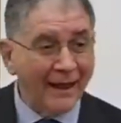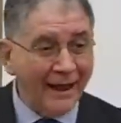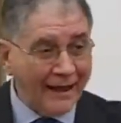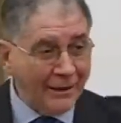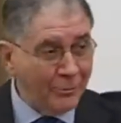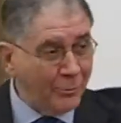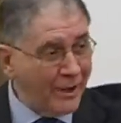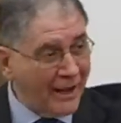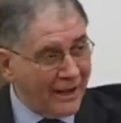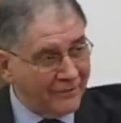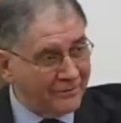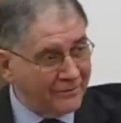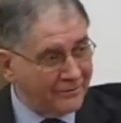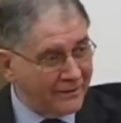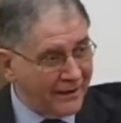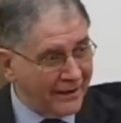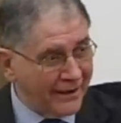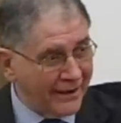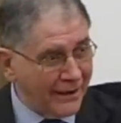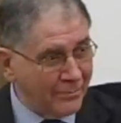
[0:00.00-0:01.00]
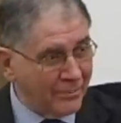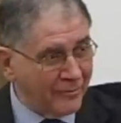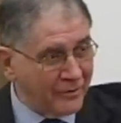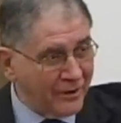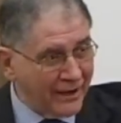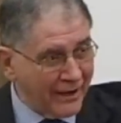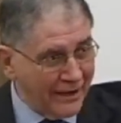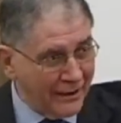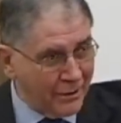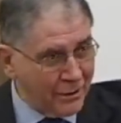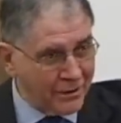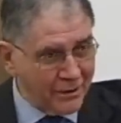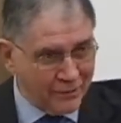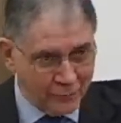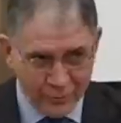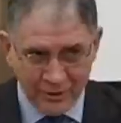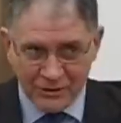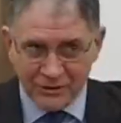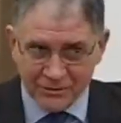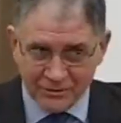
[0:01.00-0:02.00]
and we have a realm of grace
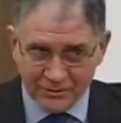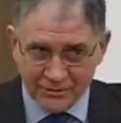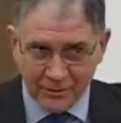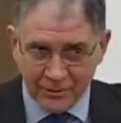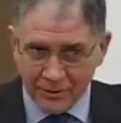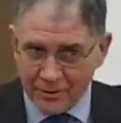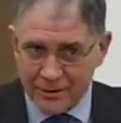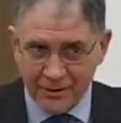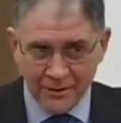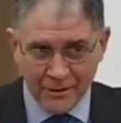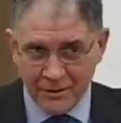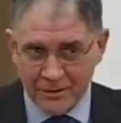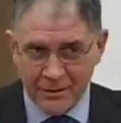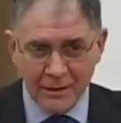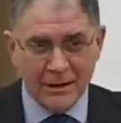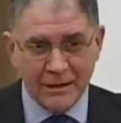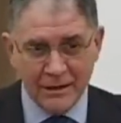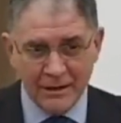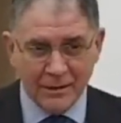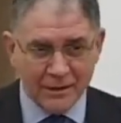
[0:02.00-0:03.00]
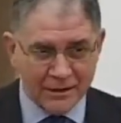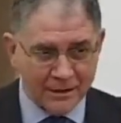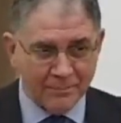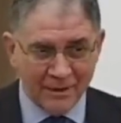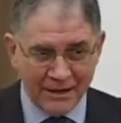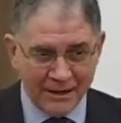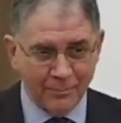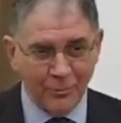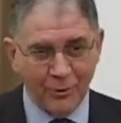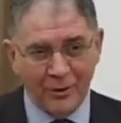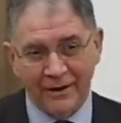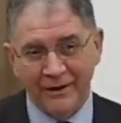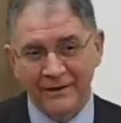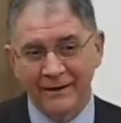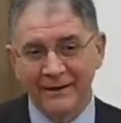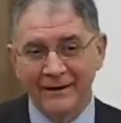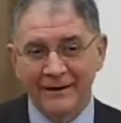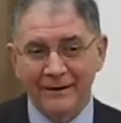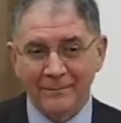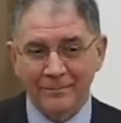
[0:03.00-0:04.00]
in which all these, these things and many more
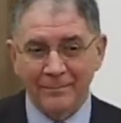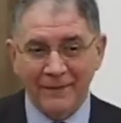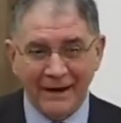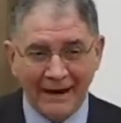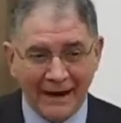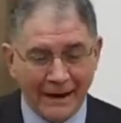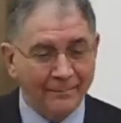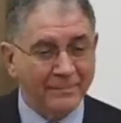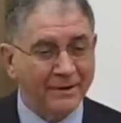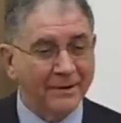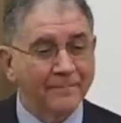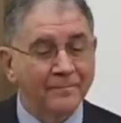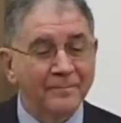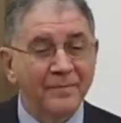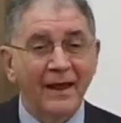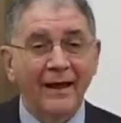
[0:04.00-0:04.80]
may happen.